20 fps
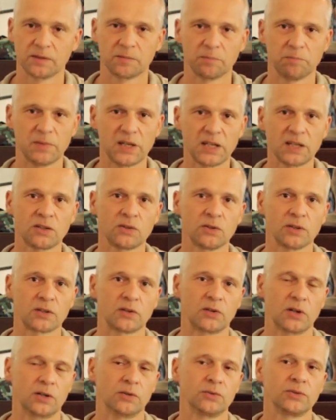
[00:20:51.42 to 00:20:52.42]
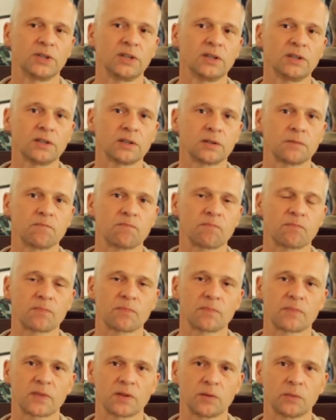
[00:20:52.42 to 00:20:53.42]
make your grounding
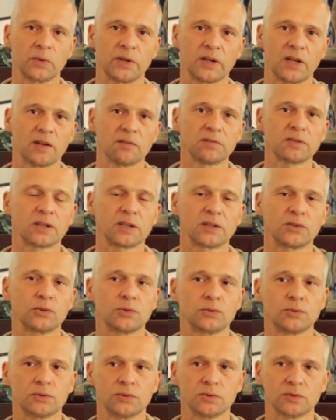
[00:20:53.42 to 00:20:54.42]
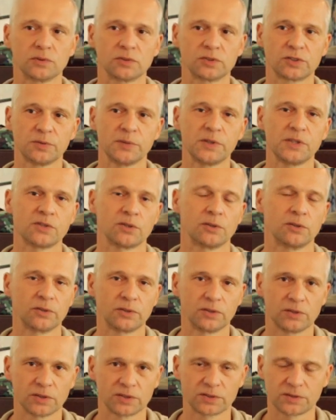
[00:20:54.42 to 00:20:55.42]
whenever you switch
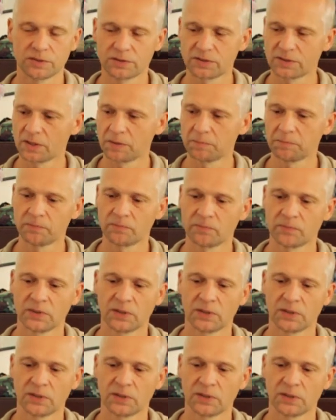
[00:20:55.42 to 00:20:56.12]
on your system